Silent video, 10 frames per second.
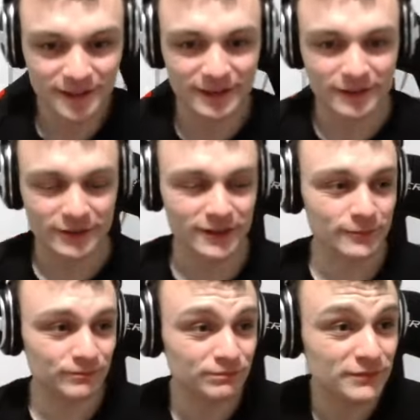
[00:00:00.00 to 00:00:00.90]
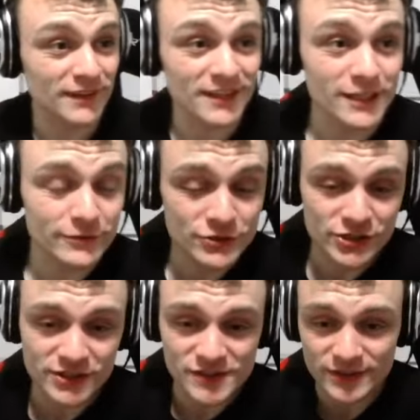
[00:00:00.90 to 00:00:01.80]
Okay, if you
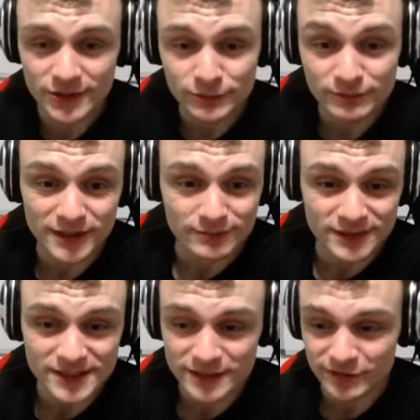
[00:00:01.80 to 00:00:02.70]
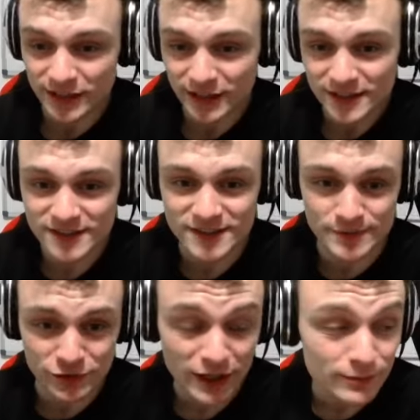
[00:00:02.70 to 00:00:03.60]
enjoyed this video, then please leave a like,
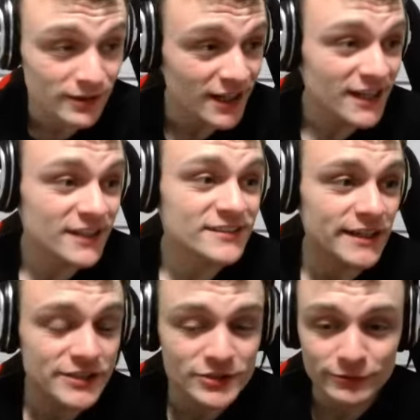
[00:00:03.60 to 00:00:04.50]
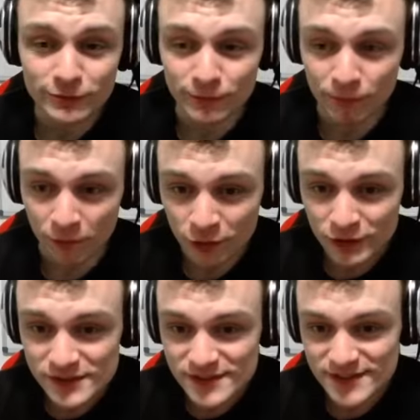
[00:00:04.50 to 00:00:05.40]
subscribe, stay tuned for
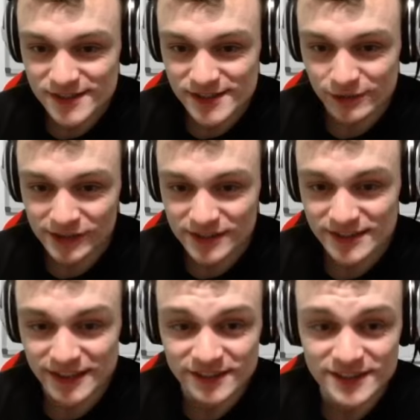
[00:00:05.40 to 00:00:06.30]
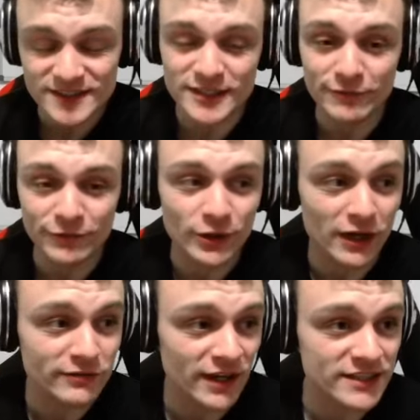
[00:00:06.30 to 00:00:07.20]
more series like this. If you
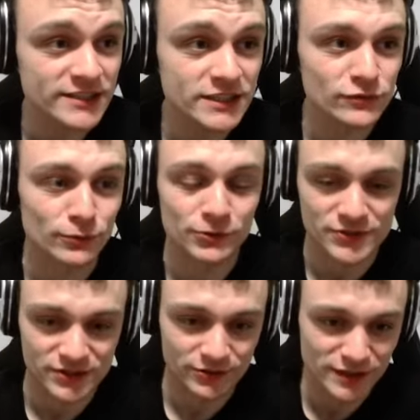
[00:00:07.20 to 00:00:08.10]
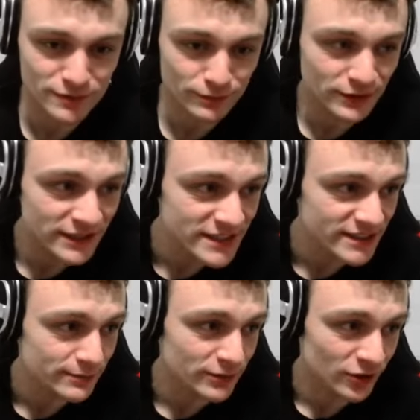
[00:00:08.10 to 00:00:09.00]
have ideas for more series, please
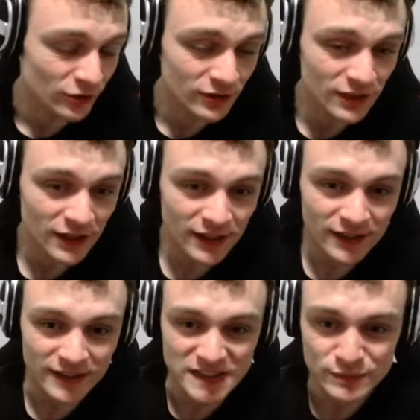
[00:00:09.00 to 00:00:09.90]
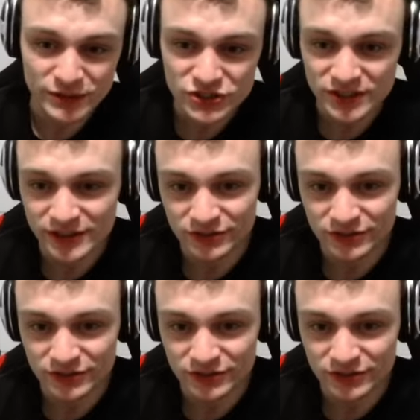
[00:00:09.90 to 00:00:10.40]
let me know. Especially those